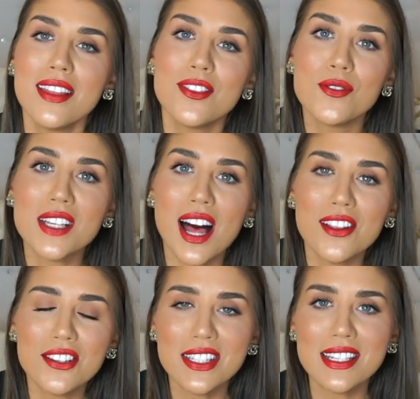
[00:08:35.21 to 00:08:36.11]
Those
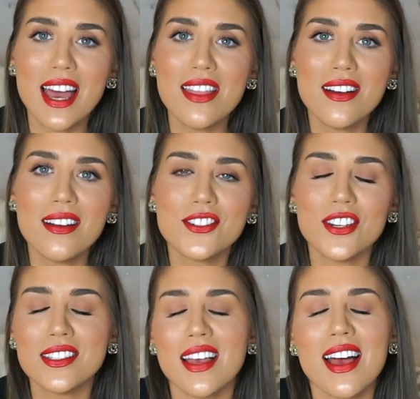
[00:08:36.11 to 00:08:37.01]
colors together
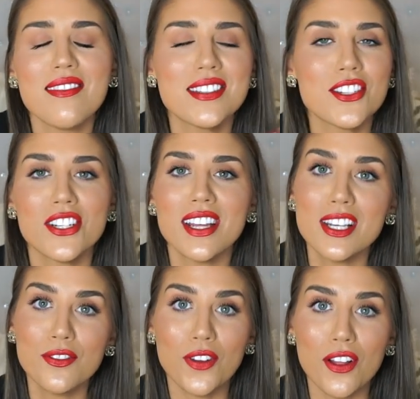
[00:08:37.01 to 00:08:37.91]
just have such a
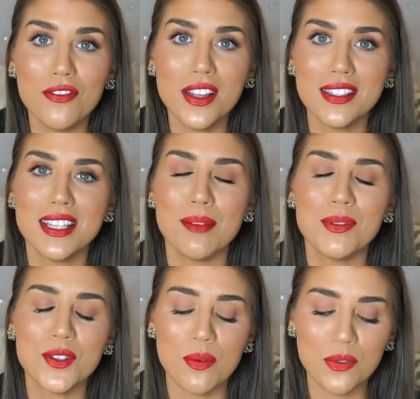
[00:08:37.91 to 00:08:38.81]
nice fall feel to them,
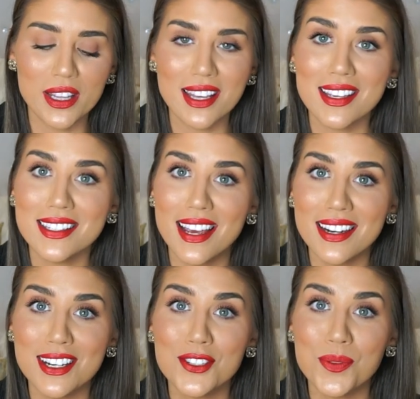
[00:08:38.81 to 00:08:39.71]
so I'm really
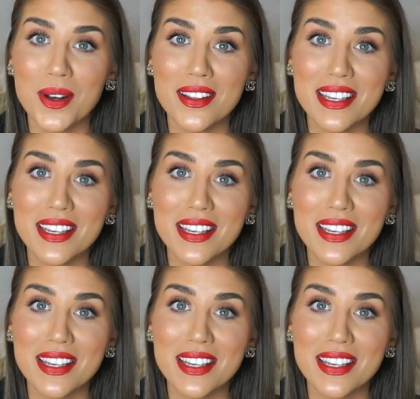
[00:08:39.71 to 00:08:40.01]
excited to wear